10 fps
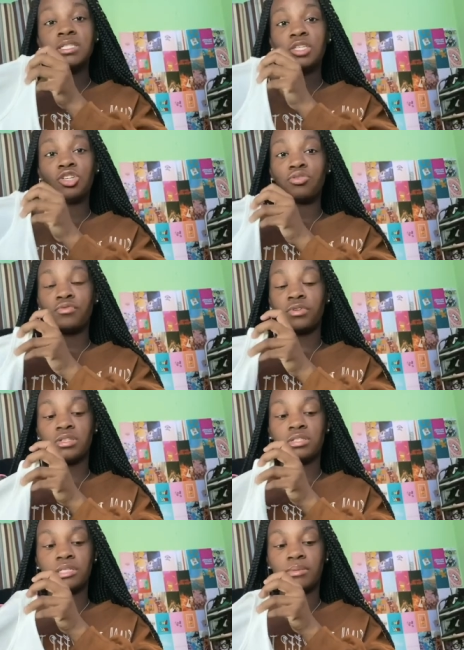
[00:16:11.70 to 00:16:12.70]
cute for the
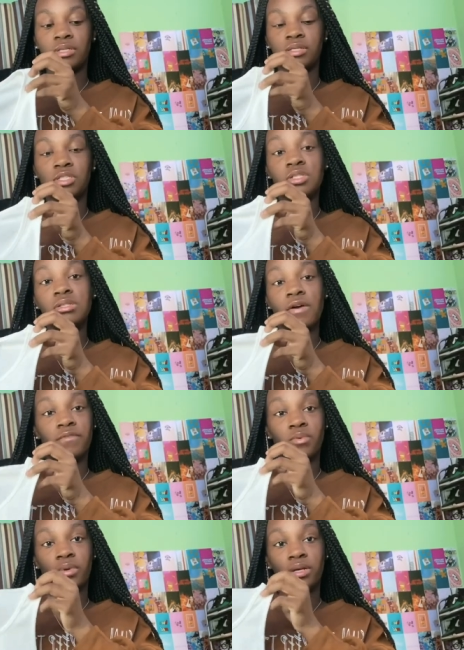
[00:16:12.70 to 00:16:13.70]
summer, just not for
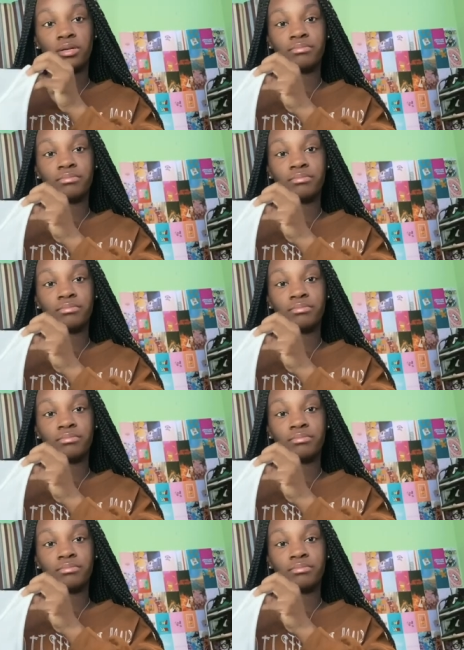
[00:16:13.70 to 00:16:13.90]
the winter.